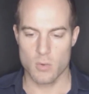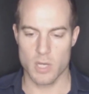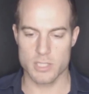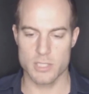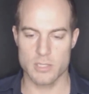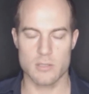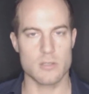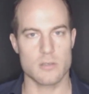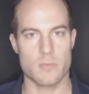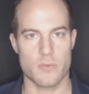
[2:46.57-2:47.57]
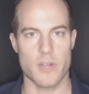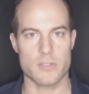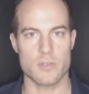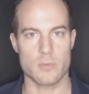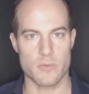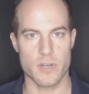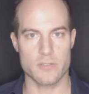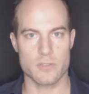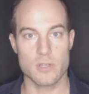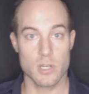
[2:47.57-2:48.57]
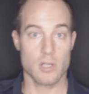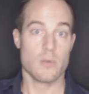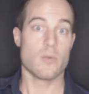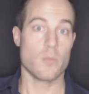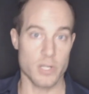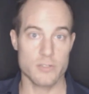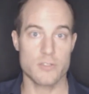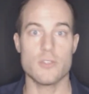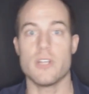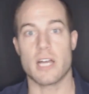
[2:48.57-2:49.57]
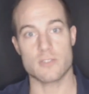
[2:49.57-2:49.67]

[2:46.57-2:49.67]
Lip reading: watching the professor, and the professor brings a student out.